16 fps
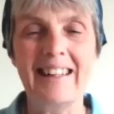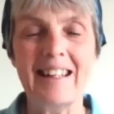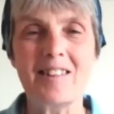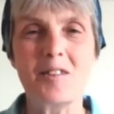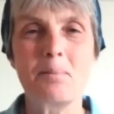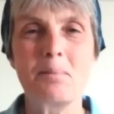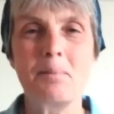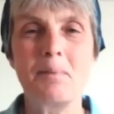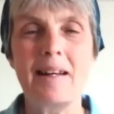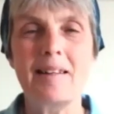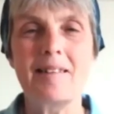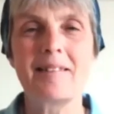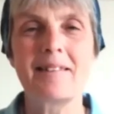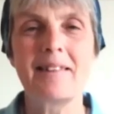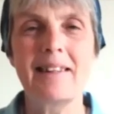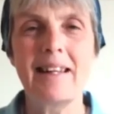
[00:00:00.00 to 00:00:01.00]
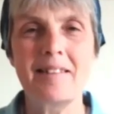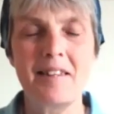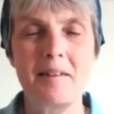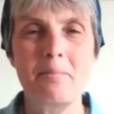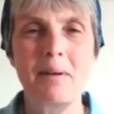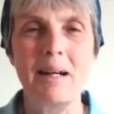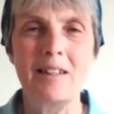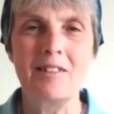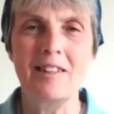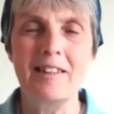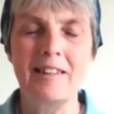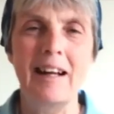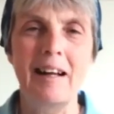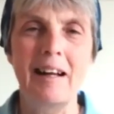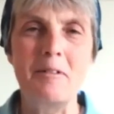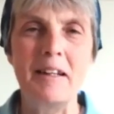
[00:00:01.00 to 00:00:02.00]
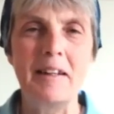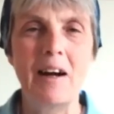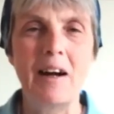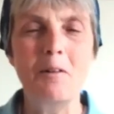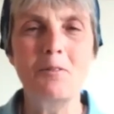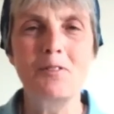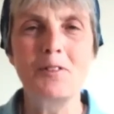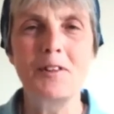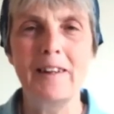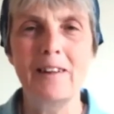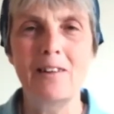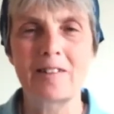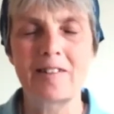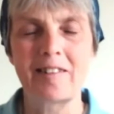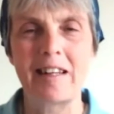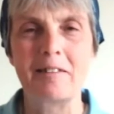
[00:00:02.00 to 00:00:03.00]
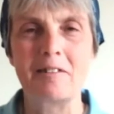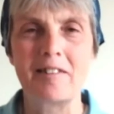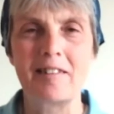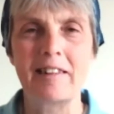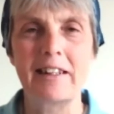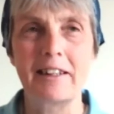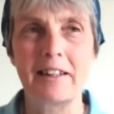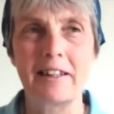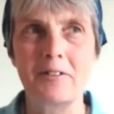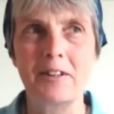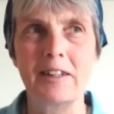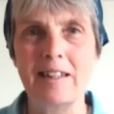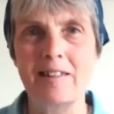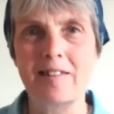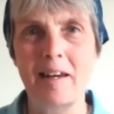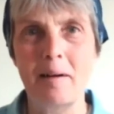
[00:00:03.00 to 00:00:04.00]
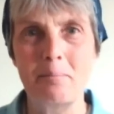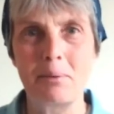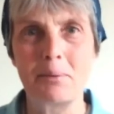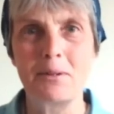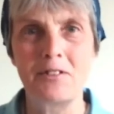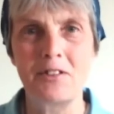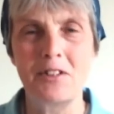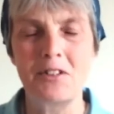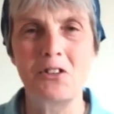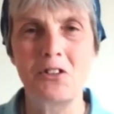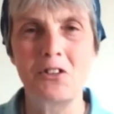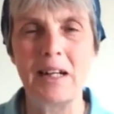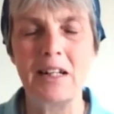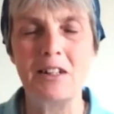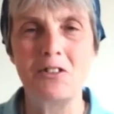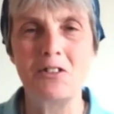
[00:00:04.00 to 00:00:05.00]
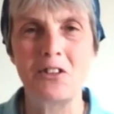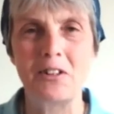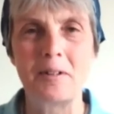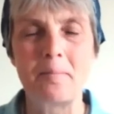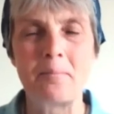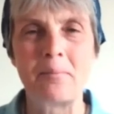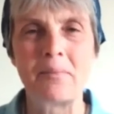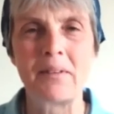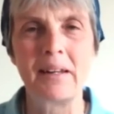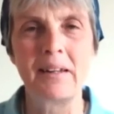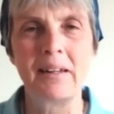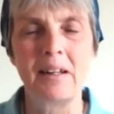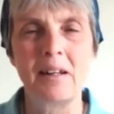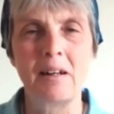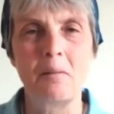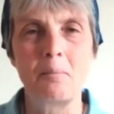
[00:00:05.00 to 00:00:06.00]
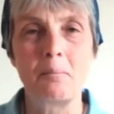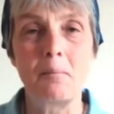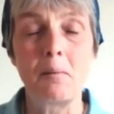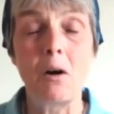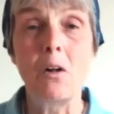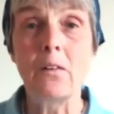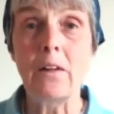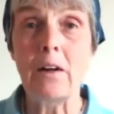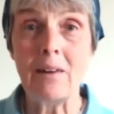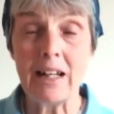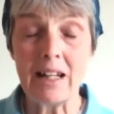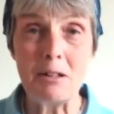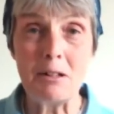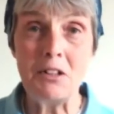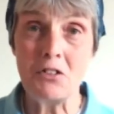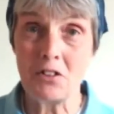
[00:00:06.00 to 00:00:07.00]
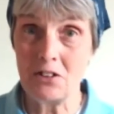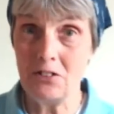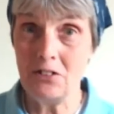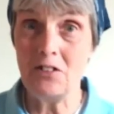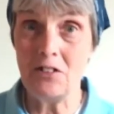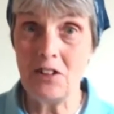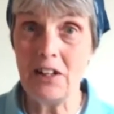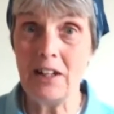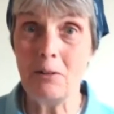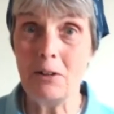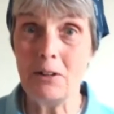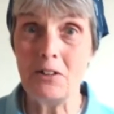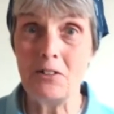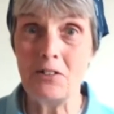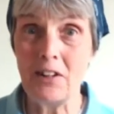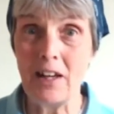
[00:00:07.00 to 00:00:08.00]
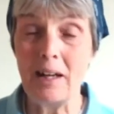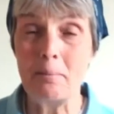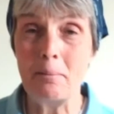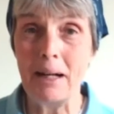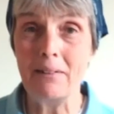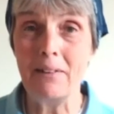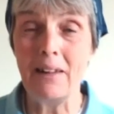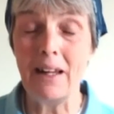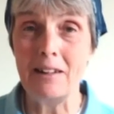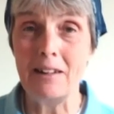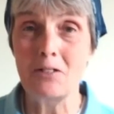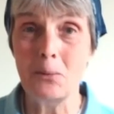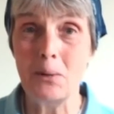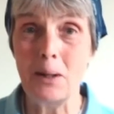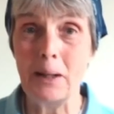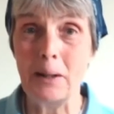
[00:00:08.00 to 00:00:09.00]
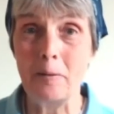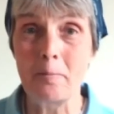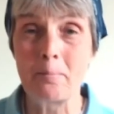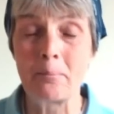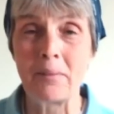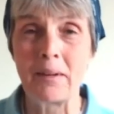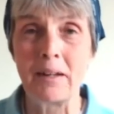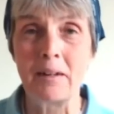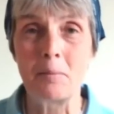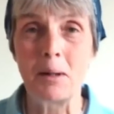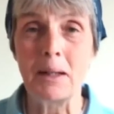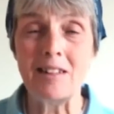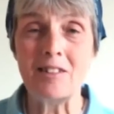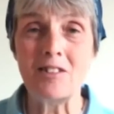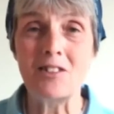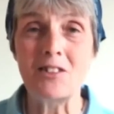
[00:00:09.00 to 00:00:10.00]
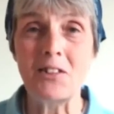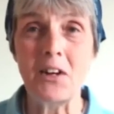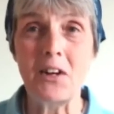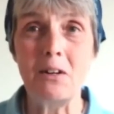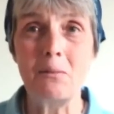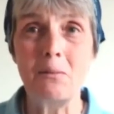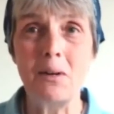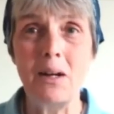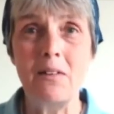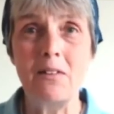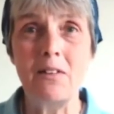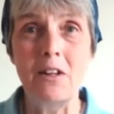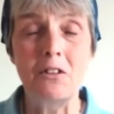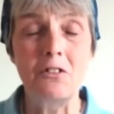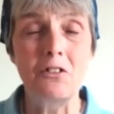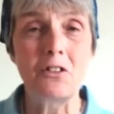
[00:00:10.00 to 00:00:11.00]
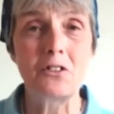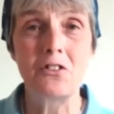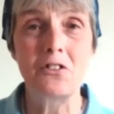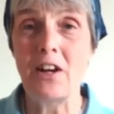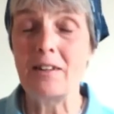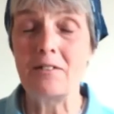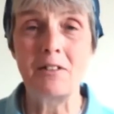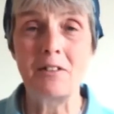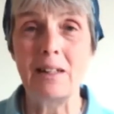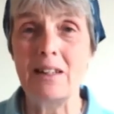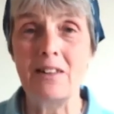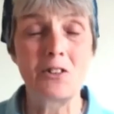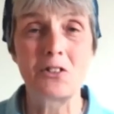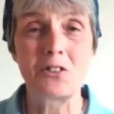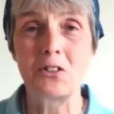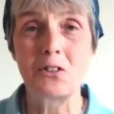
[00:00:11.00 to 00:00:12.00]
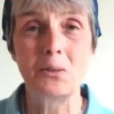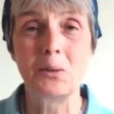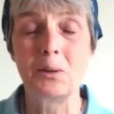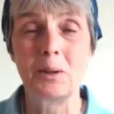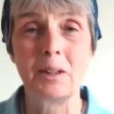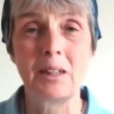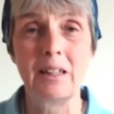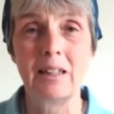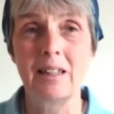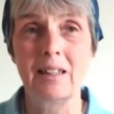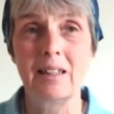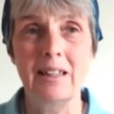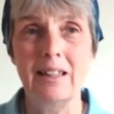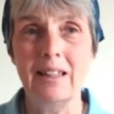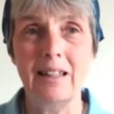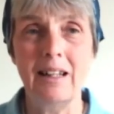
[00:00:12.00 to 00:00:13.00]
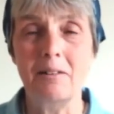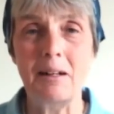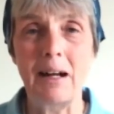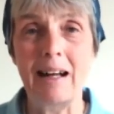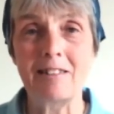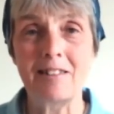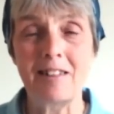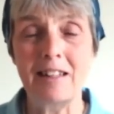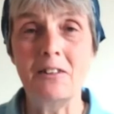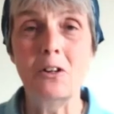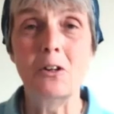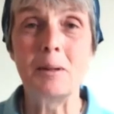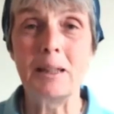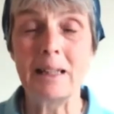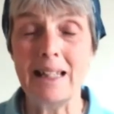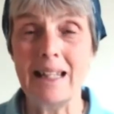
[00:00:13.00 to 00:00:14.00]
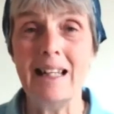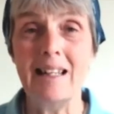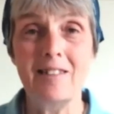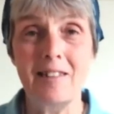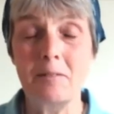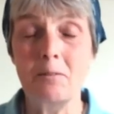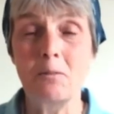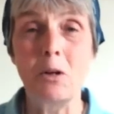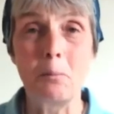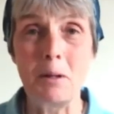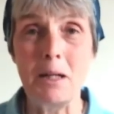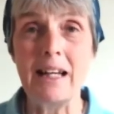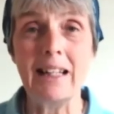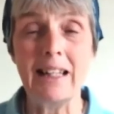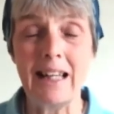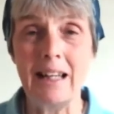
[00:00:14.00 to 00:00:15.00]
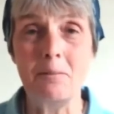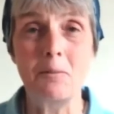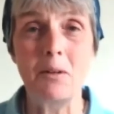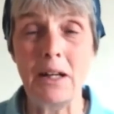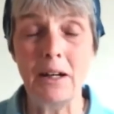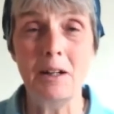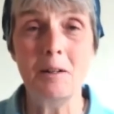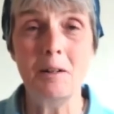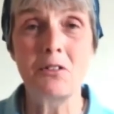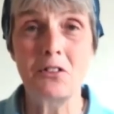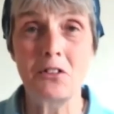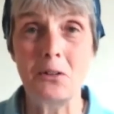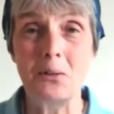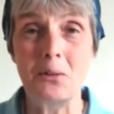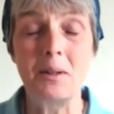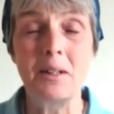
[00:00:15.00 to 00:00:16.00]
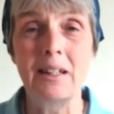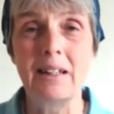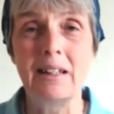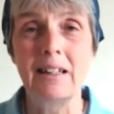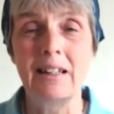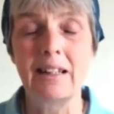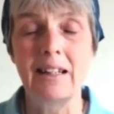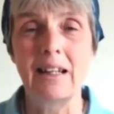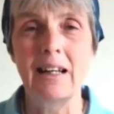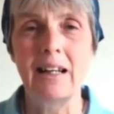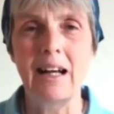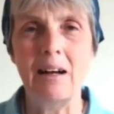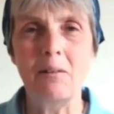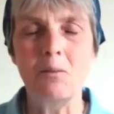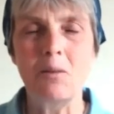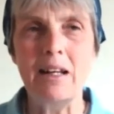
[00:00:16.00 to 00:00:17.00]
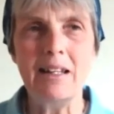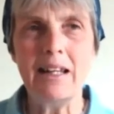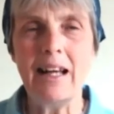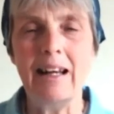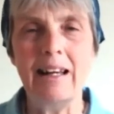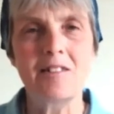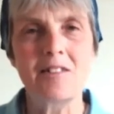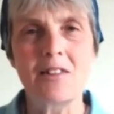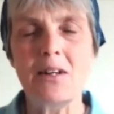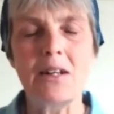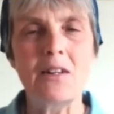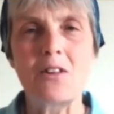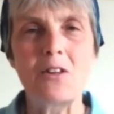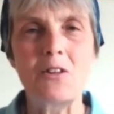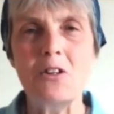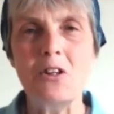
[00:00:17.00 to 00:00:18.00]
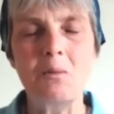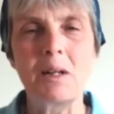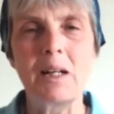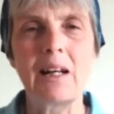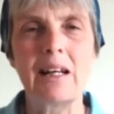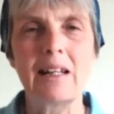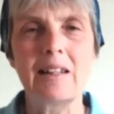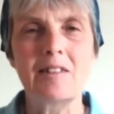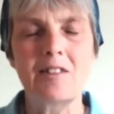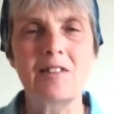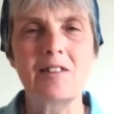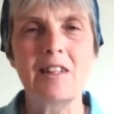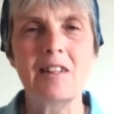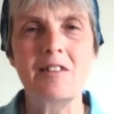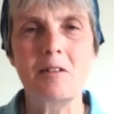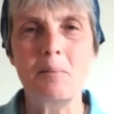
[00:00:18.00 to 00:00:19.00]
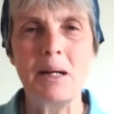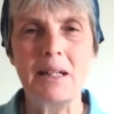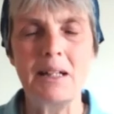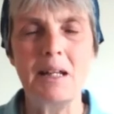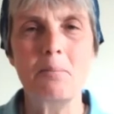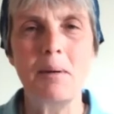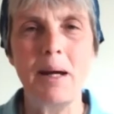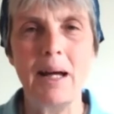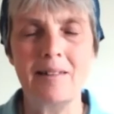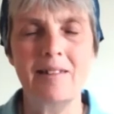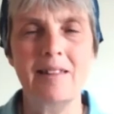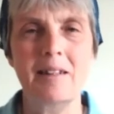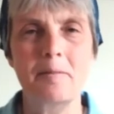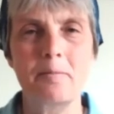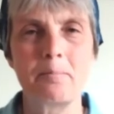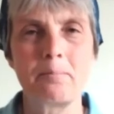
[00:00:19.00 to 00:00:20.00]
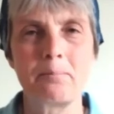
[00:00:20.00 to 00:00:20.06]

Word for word: let's let's let's imagine i mean hopefully lockdown is like a really temporary situation although i am interested to hear what you'd say about that as well but let's start with just generally the school you know has it normally is and will be again we hope soon uh, yeah is there anything you would like to see to make it better